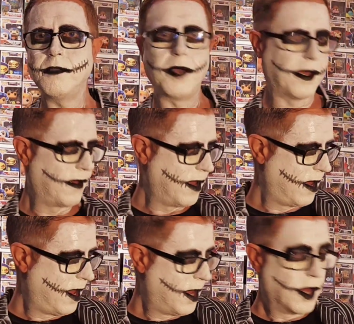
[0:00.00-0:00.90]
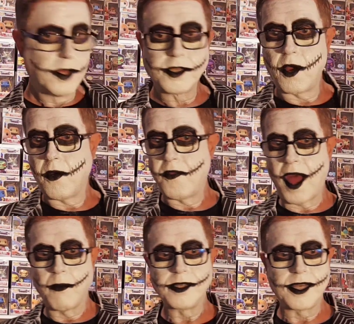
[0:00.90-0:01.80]
me. So
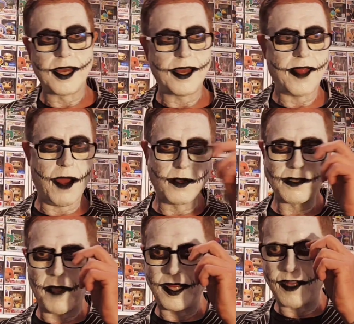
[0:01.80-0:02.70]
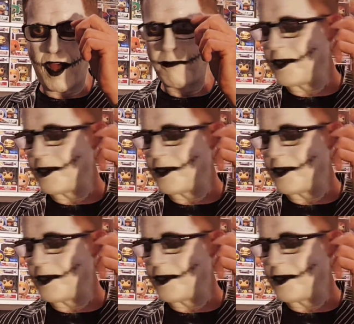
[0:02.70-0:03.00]
that was it. That was my top